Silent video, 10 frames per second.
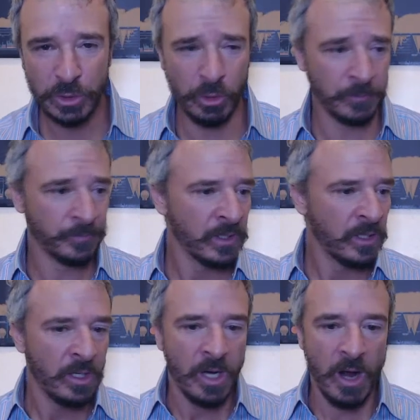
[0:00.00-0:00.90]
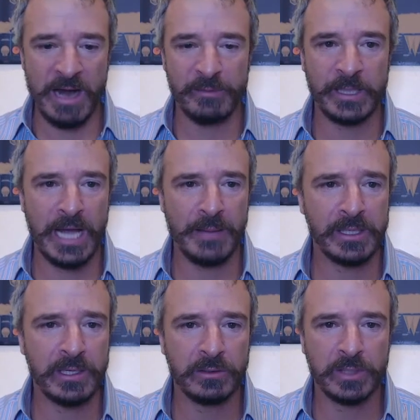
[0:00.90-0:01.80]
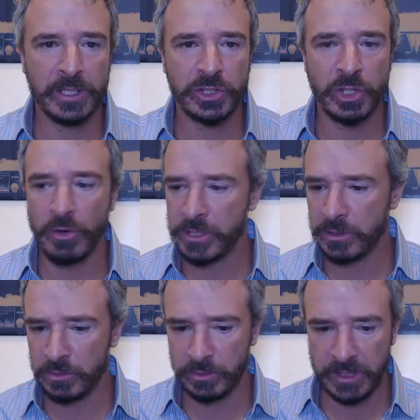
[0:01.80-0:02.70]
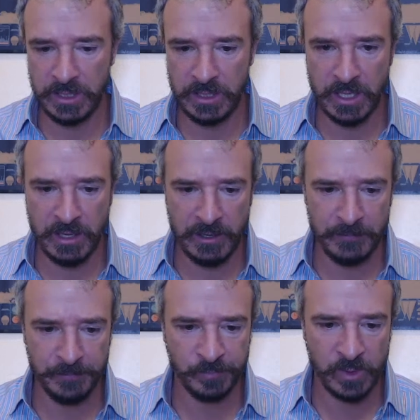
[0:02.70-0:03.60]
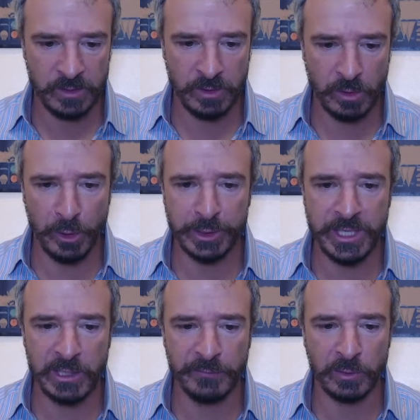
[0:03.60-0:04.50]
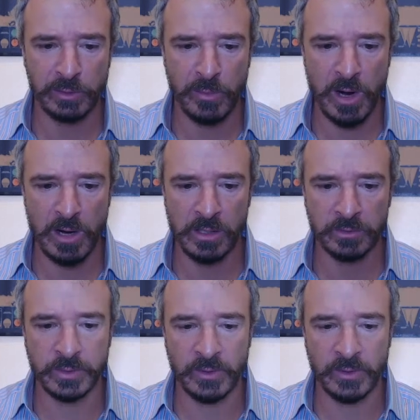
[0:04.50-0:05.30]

Cool. All right, everybody, I'm going to go and show you the your earnings counter for tomorrow.